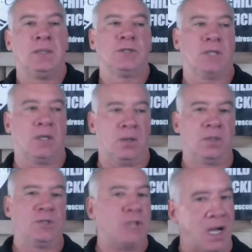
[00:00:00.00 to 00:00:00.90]

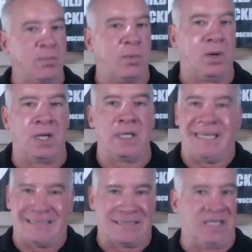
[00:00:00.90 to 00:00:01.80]
So job one
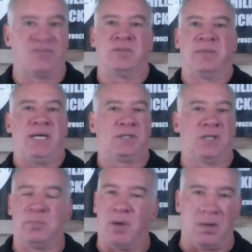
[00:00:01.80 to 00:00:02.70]
is the information,
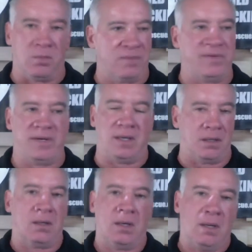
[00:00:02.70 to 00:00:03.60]
the Paul
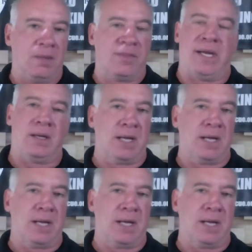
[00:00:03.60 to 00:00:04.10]
Revere thing.